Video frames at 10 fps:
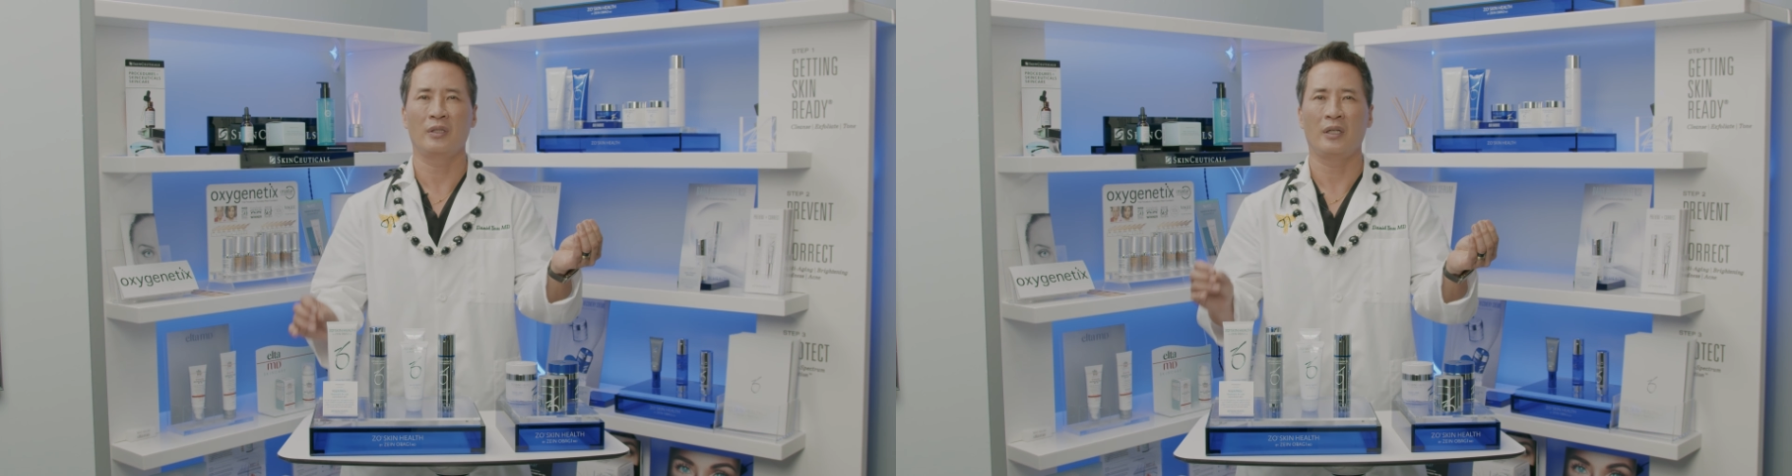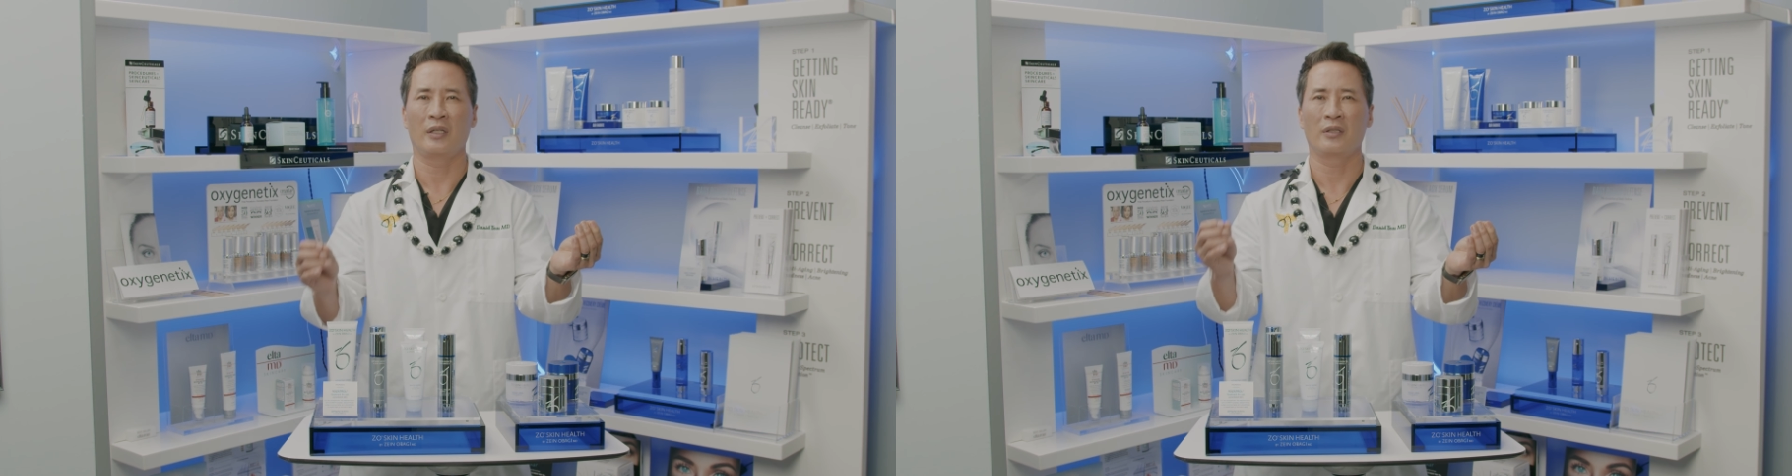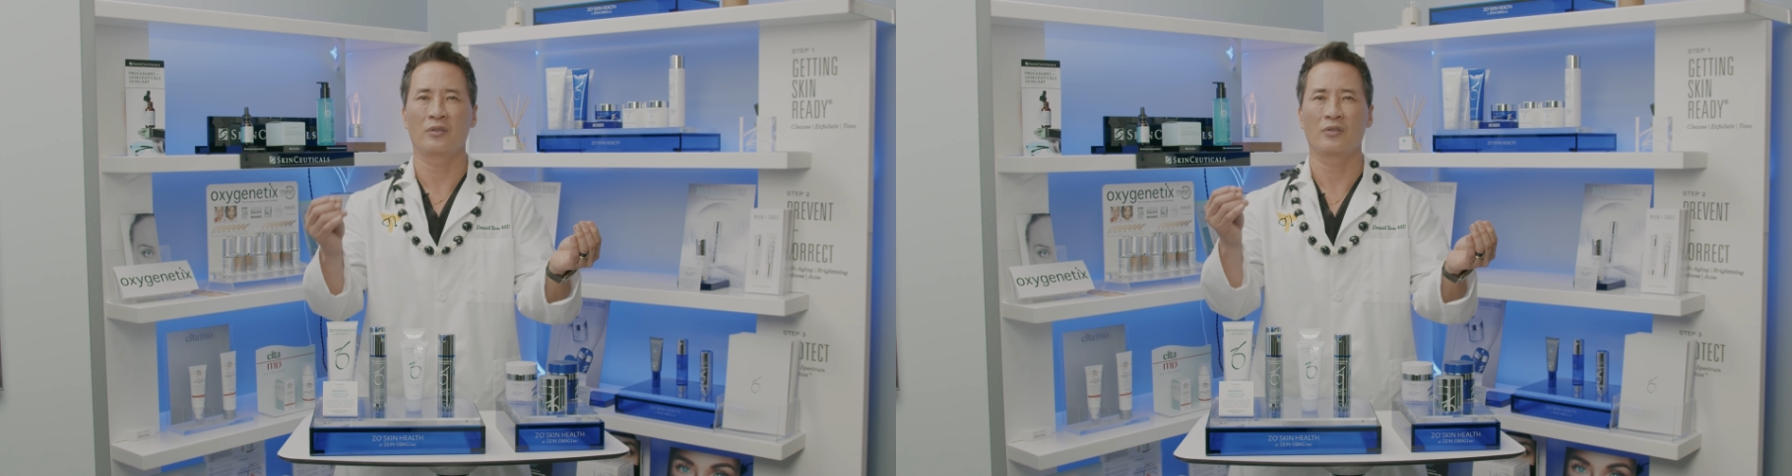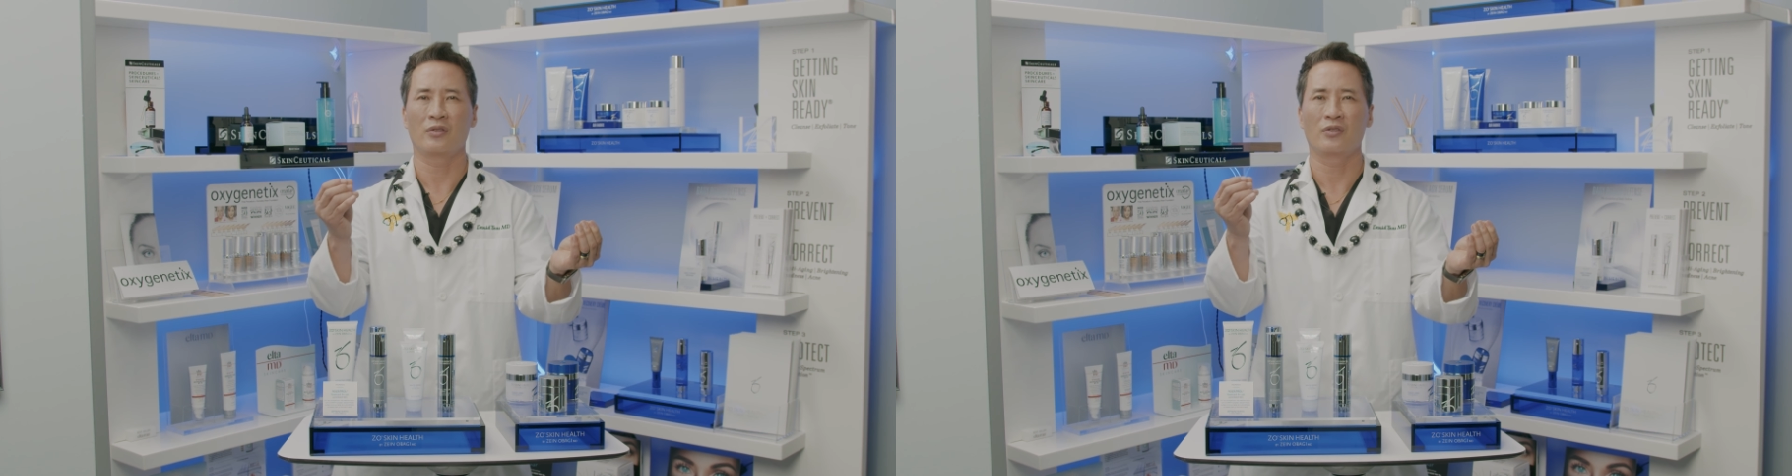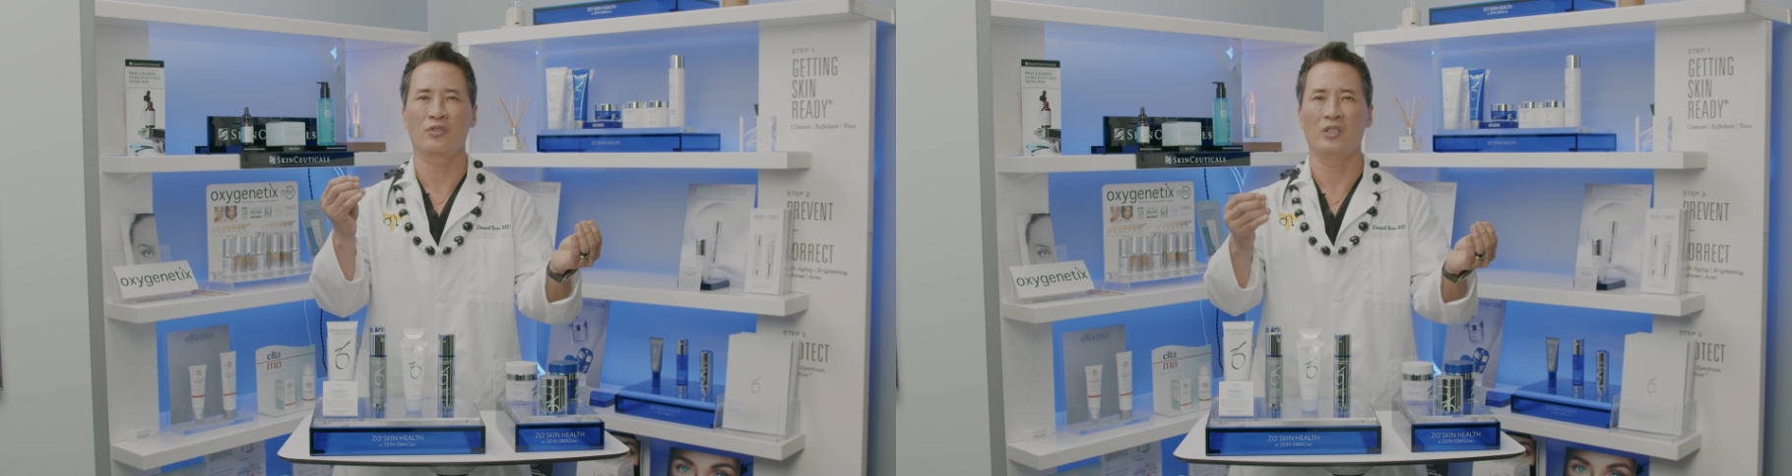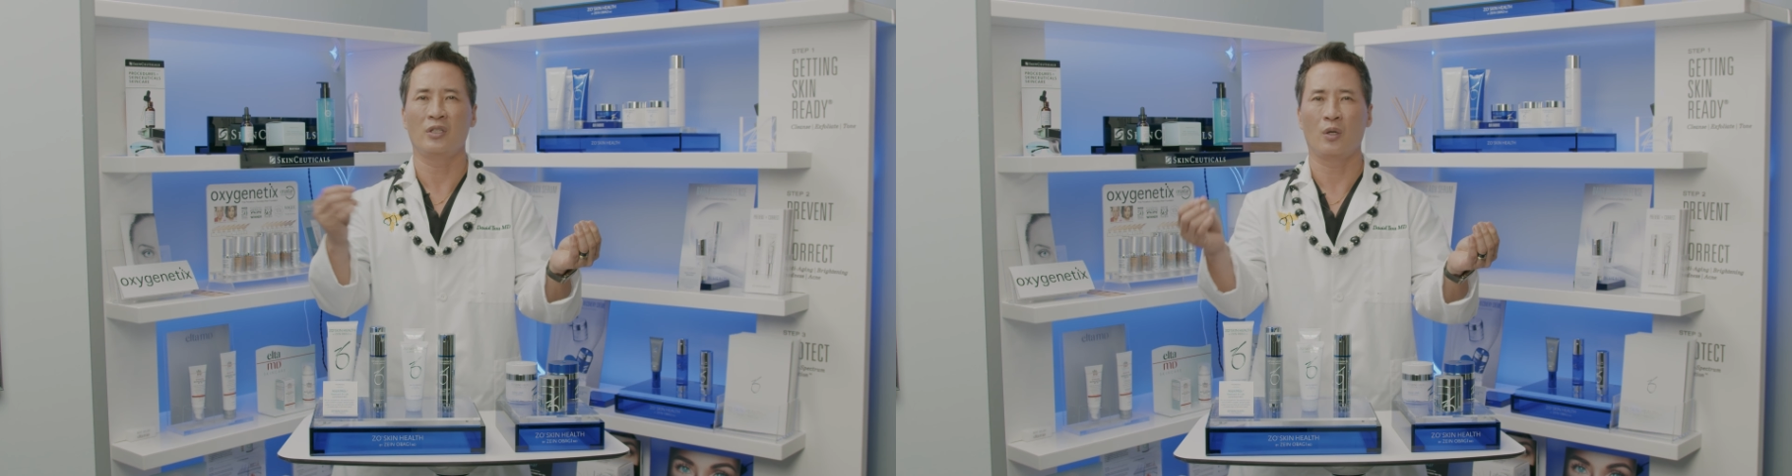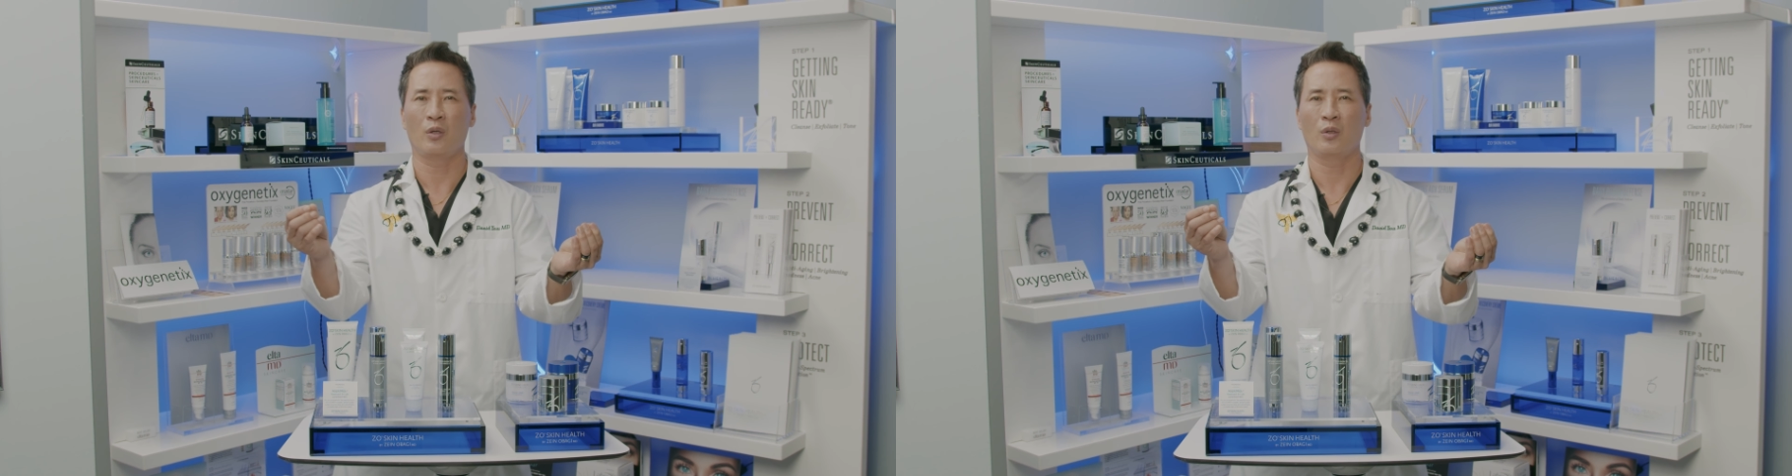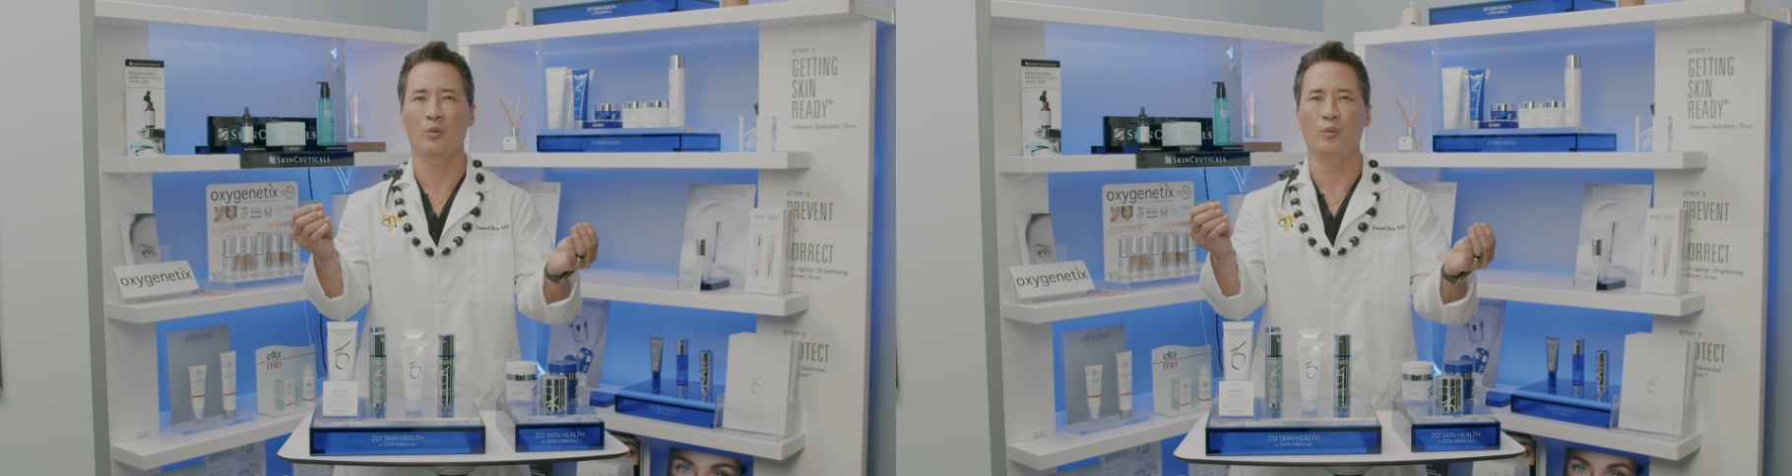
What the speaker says: and ZO,